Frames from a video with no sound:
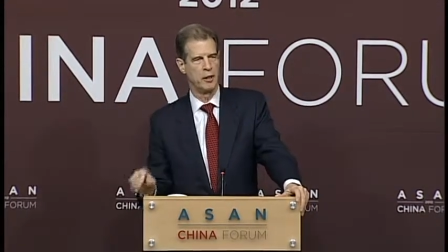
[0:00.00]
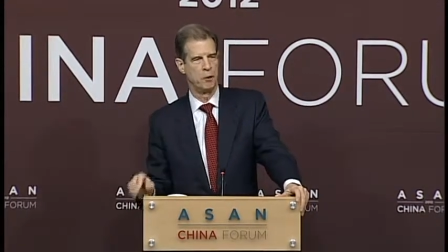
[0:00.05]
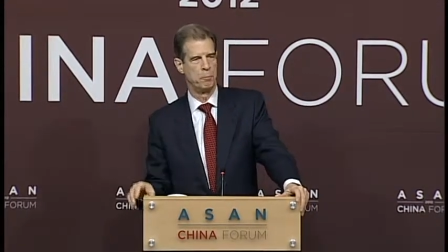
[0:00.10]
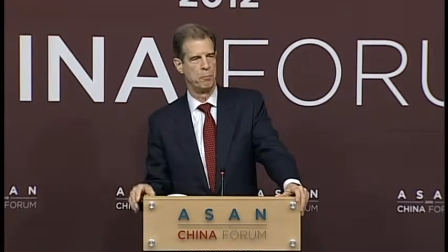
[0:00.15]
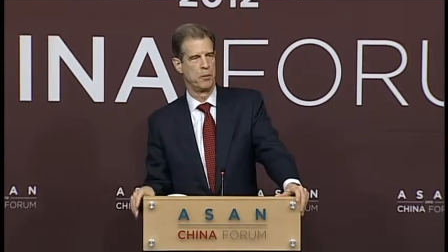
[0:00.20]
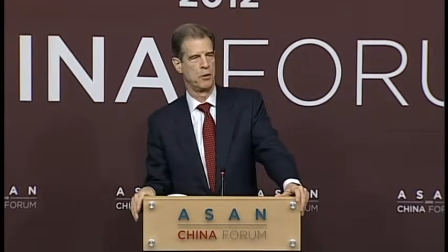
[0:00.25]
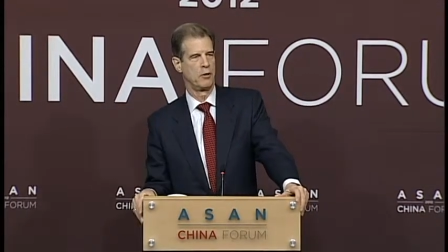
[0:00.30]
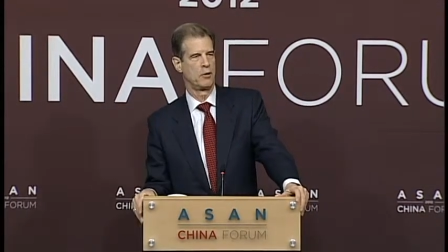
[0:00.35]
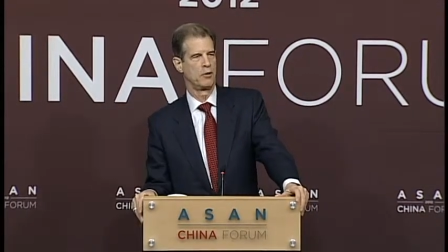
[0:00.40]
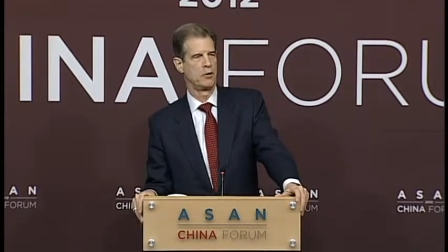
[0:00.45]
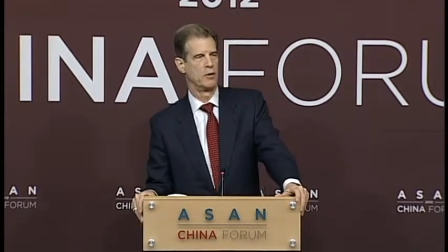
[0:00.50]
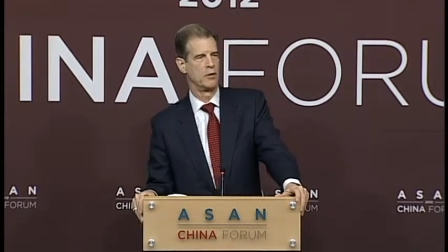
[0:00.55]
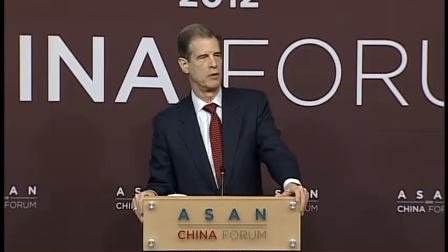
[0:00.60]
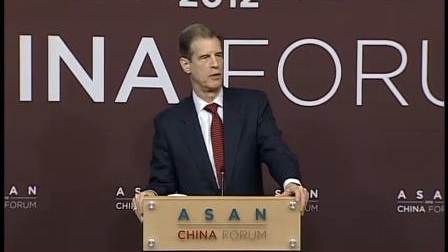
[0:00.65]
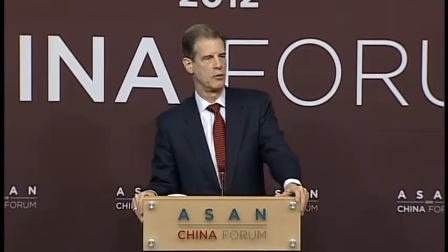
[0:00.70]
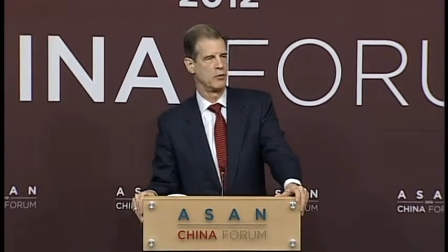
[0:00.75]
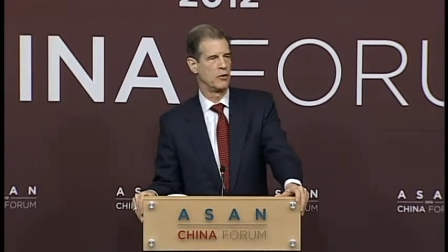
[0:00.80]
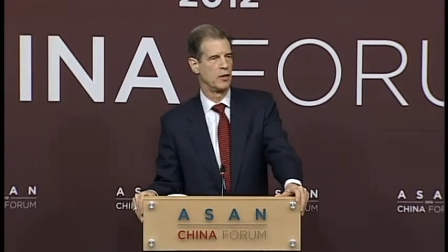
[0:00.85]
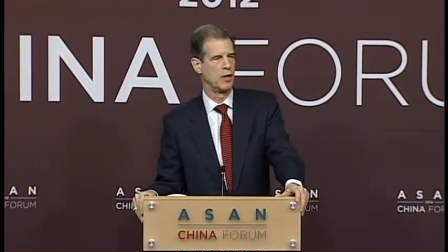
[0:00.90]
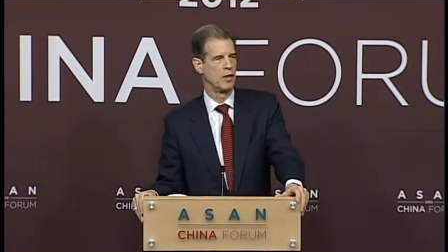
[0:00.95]

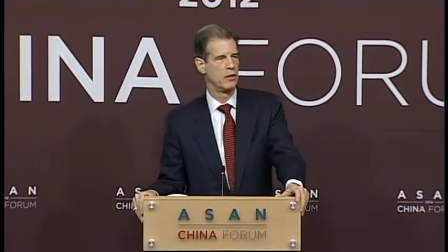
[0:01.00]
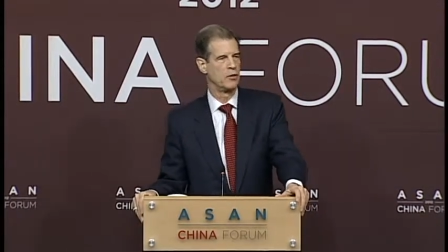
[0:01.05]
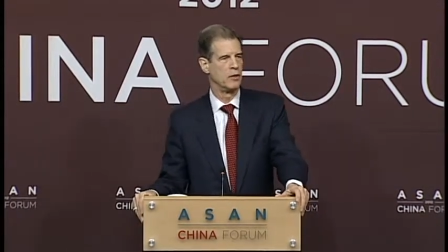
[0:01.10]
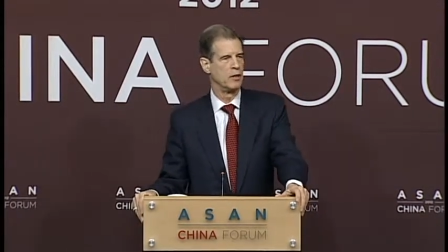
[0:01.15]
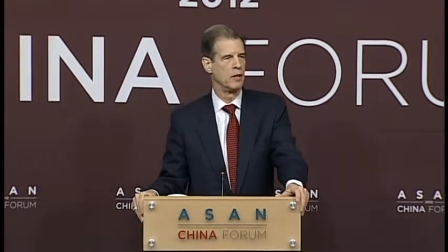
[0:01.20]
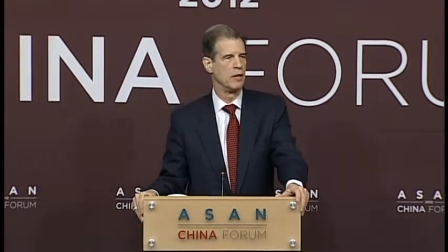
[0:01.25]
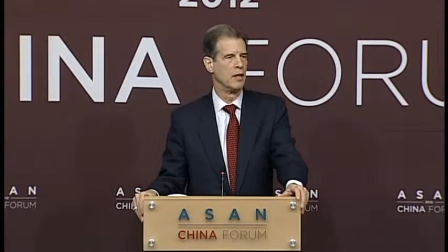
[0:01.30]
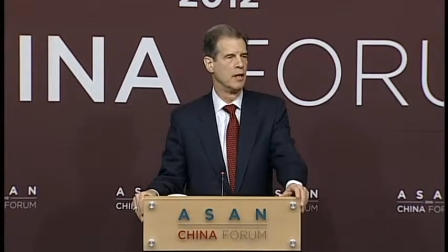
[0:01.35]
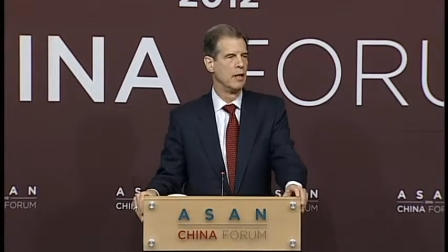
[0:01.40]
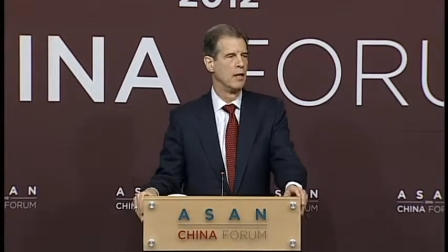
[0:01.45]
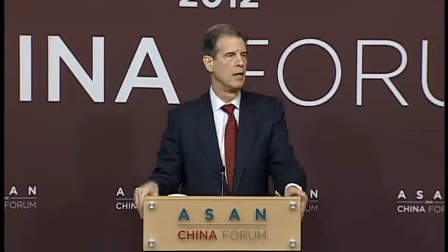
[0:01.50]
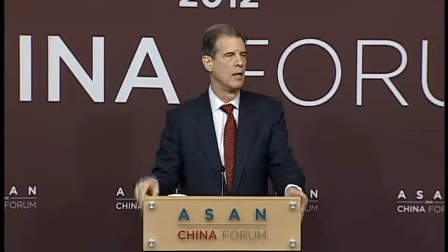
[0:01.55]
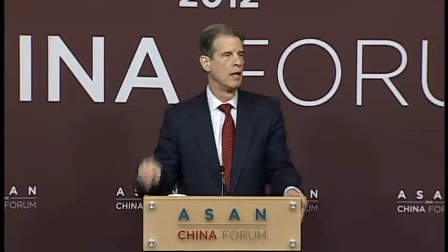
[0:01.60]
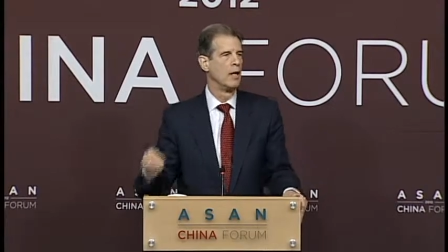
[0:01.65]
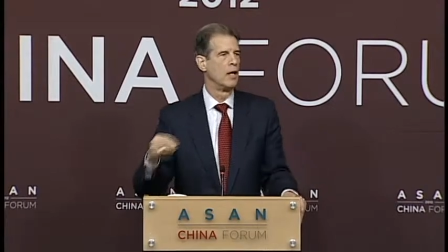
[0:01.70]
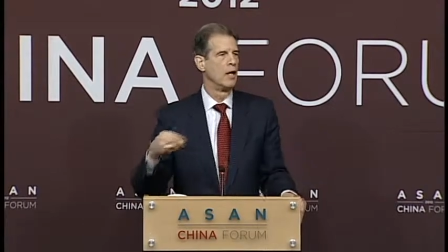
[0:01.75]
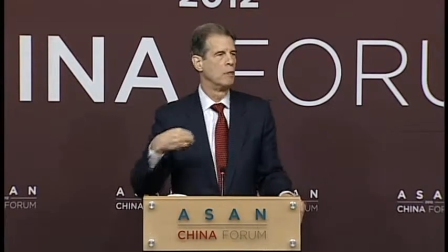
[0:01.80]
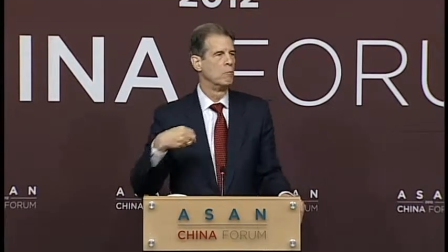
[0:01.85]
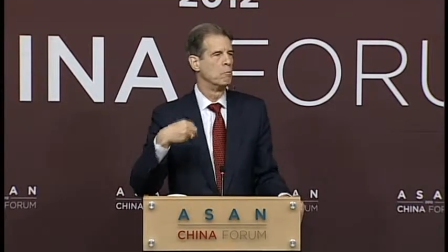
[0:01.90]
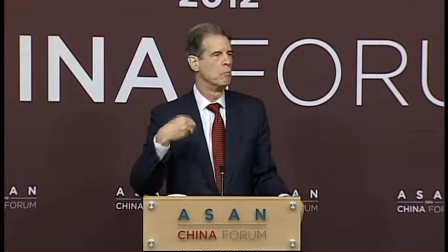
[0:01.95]
depersonalization
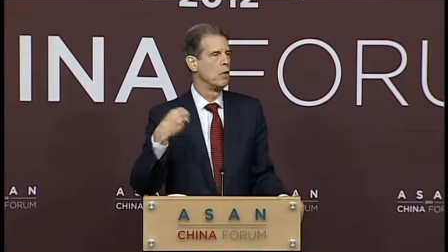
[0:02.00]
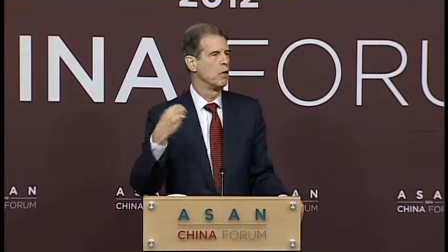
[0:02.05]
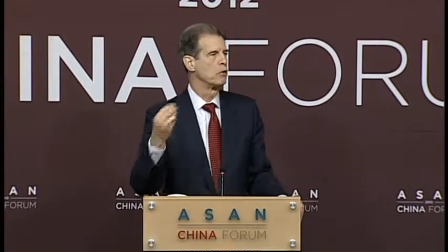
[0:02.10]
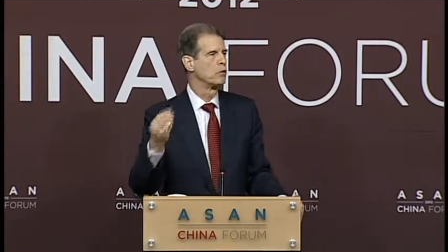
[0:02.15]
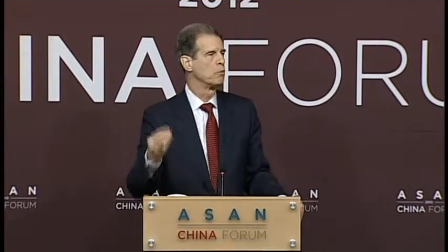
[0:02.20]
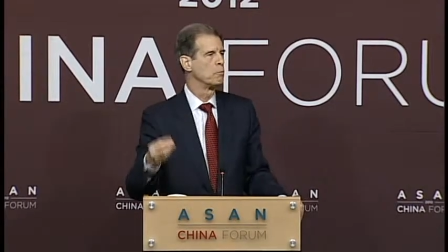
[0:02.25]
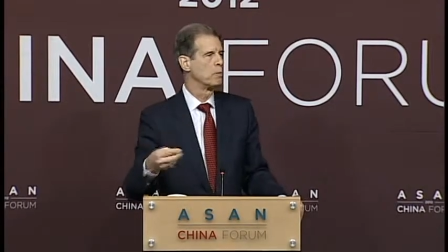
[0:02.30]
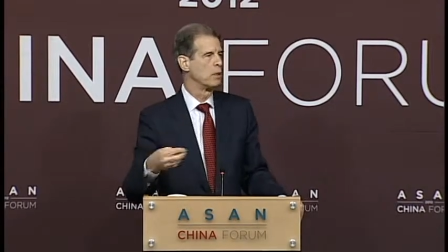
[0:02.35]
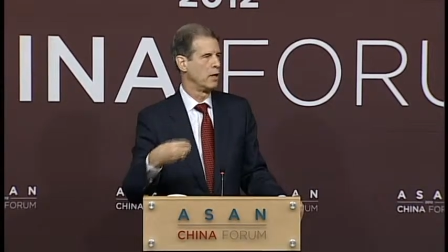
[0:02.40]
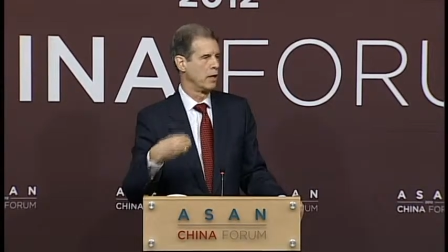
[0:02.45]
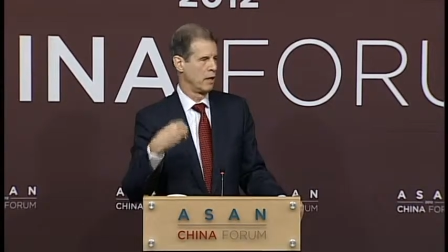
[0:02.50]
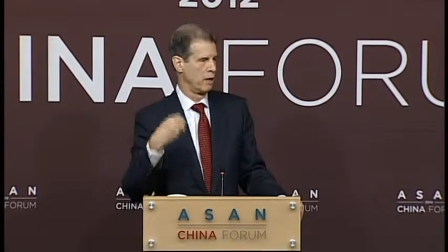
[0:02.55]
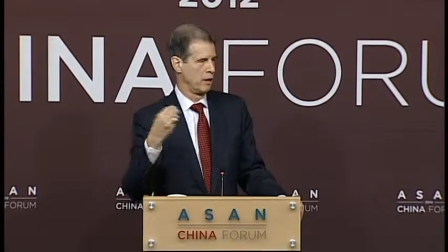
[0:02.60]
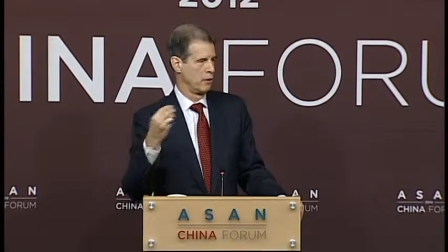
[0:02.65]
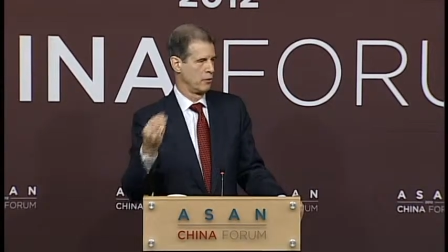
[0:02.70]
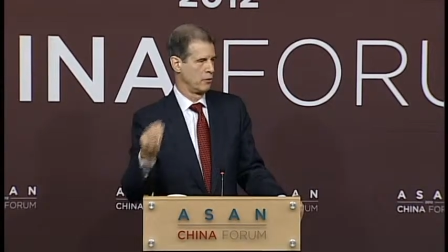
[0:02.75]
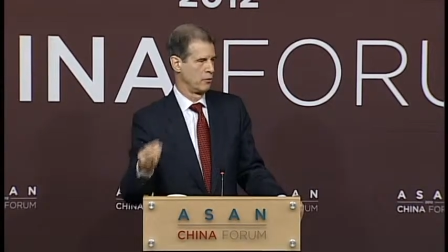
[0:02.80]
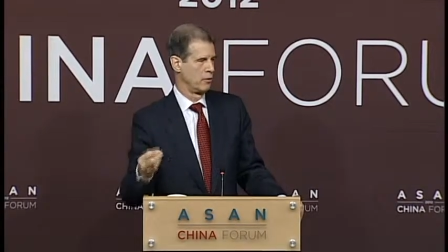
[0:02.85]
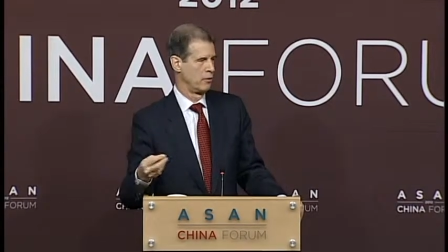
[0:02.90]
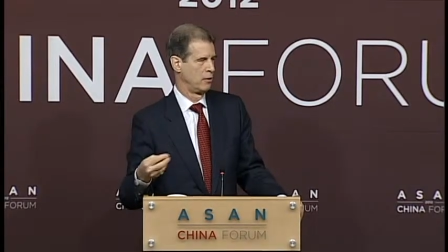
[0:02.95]
are
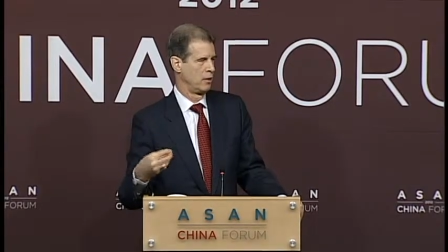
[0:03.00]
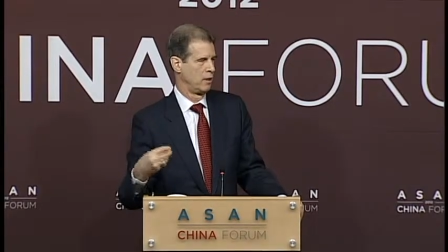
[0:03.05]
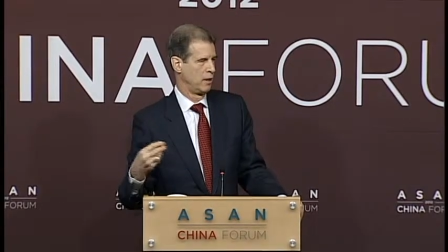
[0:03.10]
multipliers